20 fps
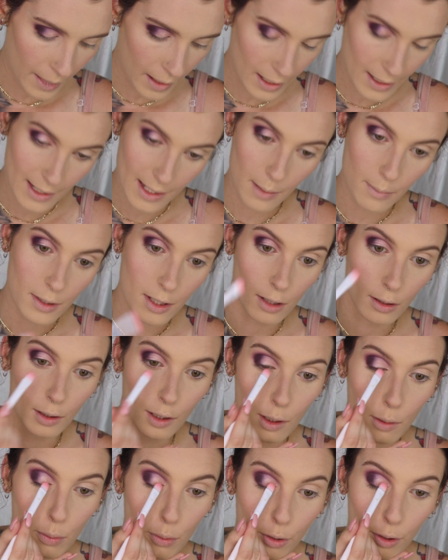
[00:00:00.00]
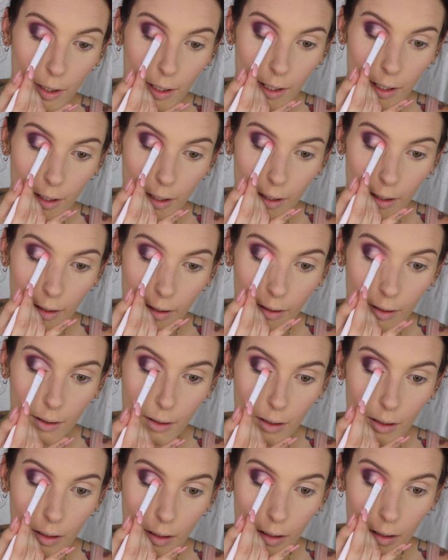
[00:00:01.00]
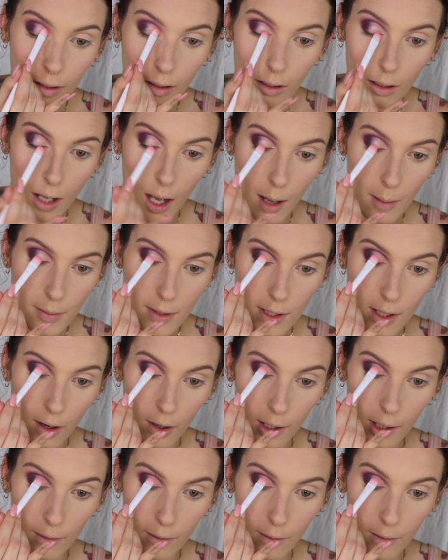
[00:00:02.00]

it seems to look prettier. I'm sorry